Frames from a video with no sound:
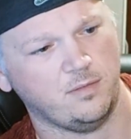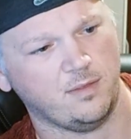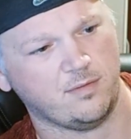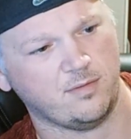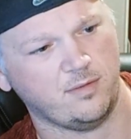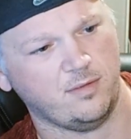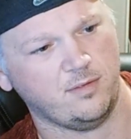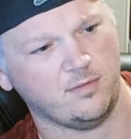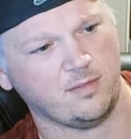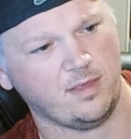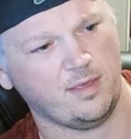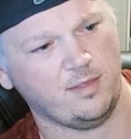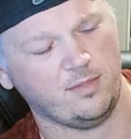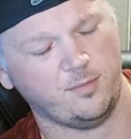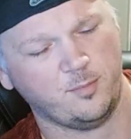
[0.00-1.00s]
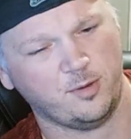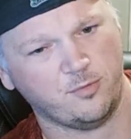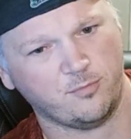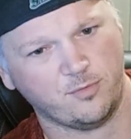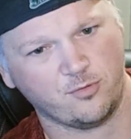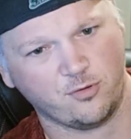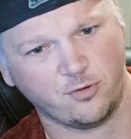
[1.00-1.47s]
this is a
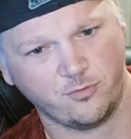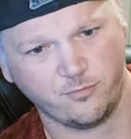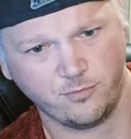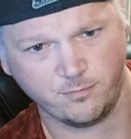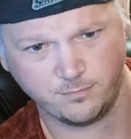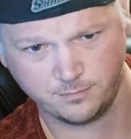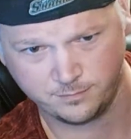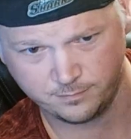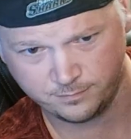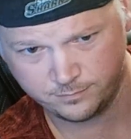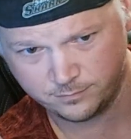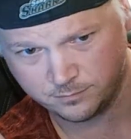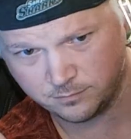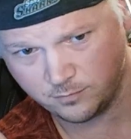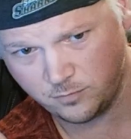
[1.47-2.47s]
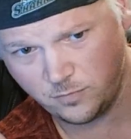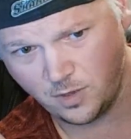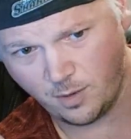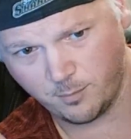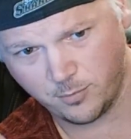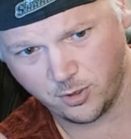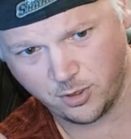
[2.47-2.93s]
limited reserve
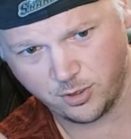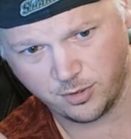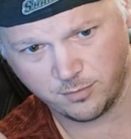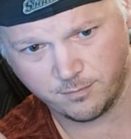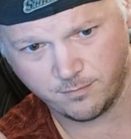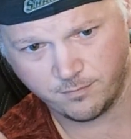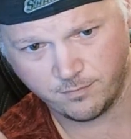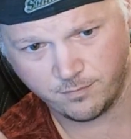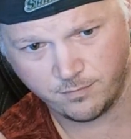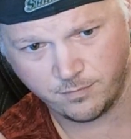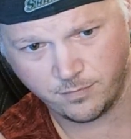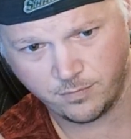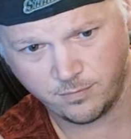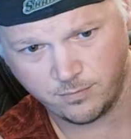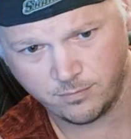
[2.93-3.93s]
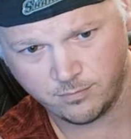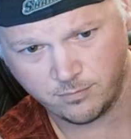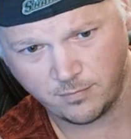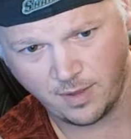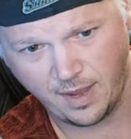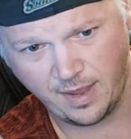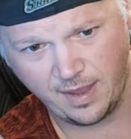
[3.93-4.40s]
number
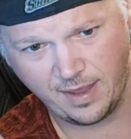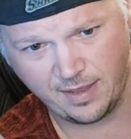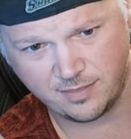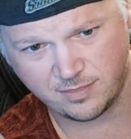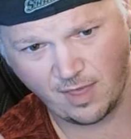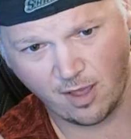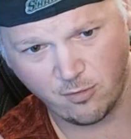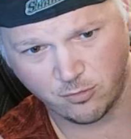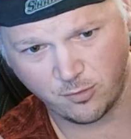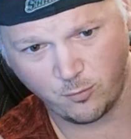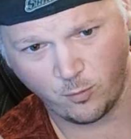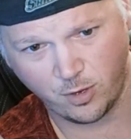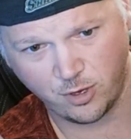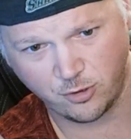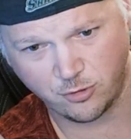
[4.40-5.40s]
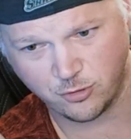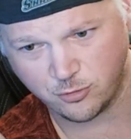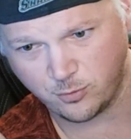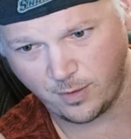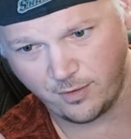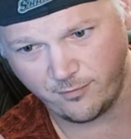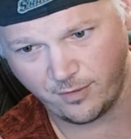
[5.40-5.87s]

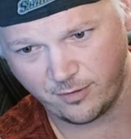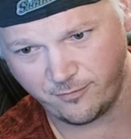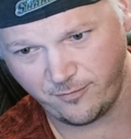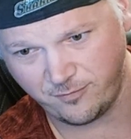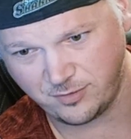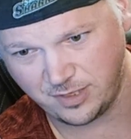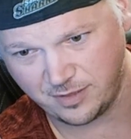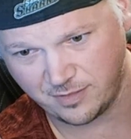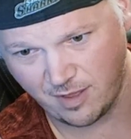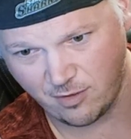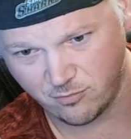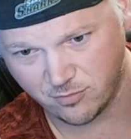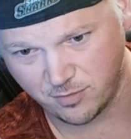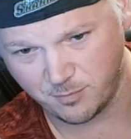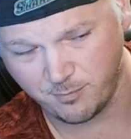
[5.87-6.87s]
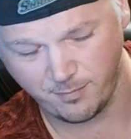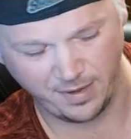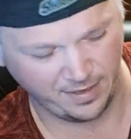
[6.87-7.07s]
8,112 out of 15,000